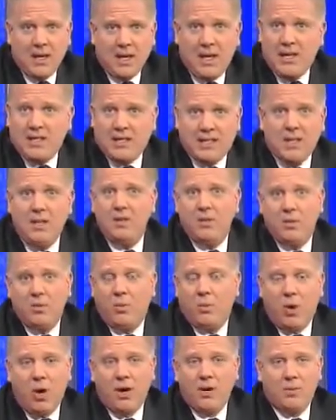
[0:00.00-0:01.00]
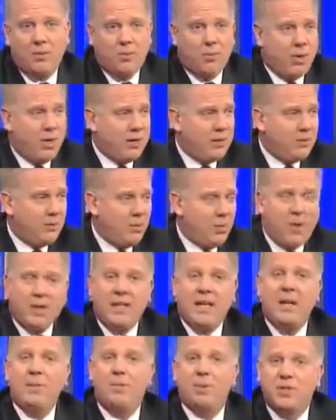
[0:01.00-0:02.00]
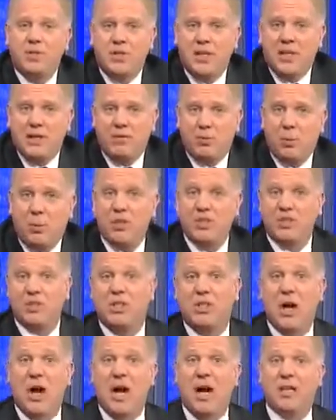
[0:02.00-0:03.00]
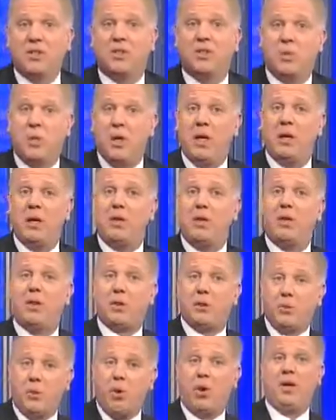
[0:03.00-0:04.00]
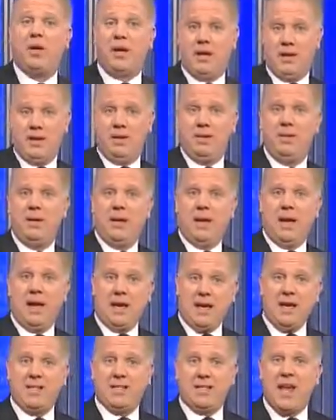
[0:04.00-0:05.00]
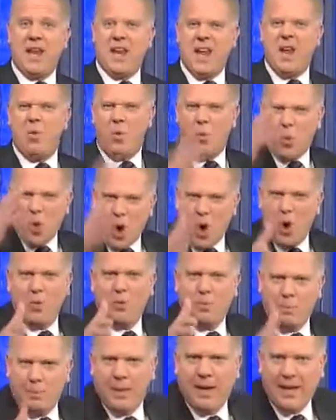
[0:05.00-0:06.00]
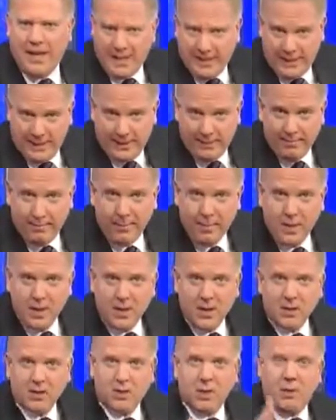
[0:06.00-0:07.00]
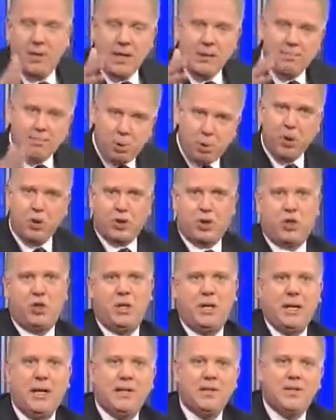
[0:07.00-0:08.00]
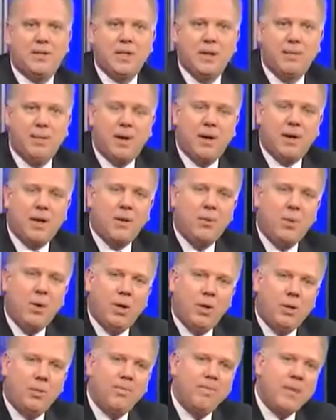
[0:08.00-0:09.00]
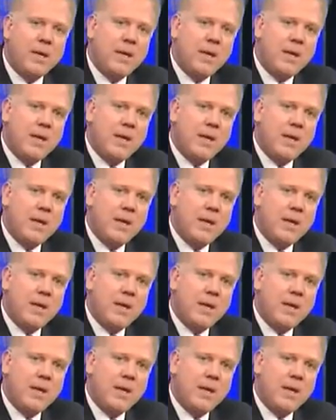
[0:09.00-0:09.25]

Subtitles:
He didn't want what he perceived was God's will thwarted, and he said it won't be. So he pushed against the American will.